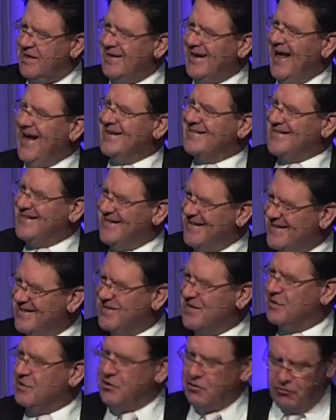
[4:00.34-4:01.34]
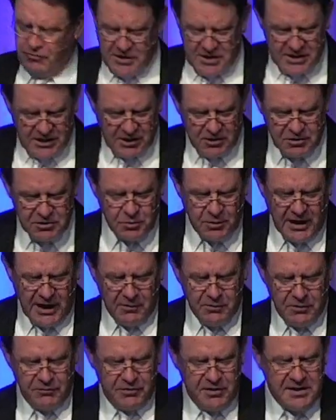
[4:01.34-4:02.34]
it as it is in the Greek, here's what
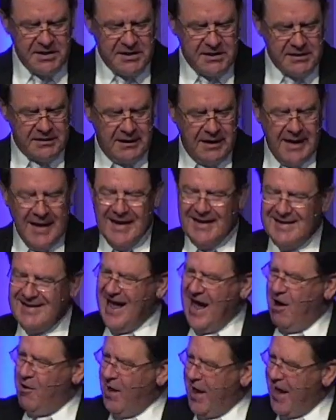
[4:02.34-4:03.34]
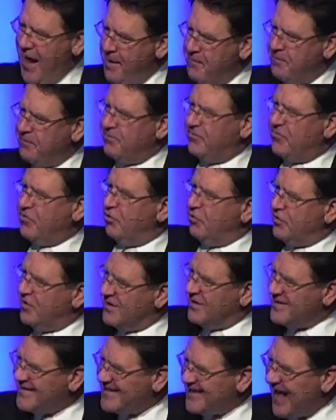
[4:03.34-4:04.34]
I would read. Now, after
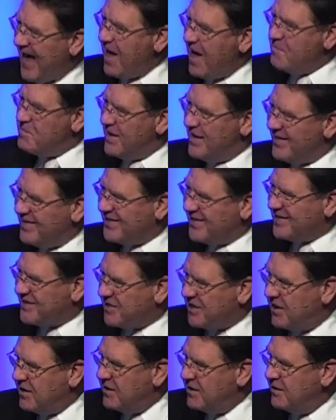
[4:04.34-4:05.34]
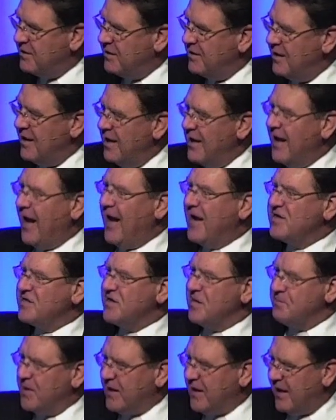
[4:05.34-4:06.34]
the Sabbaths, as
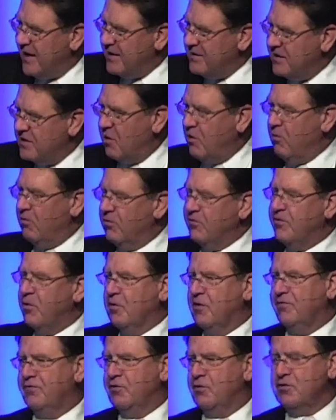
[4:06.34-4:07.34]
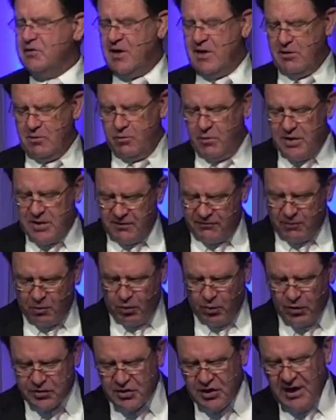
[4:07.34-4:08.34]
it began to dawn toward the first day of the week, of
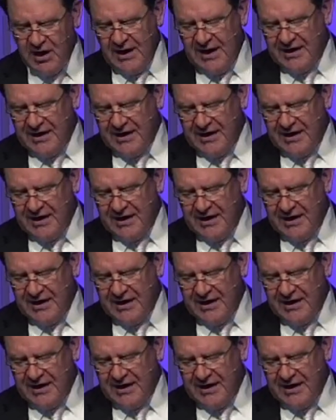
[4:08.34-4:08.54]
course,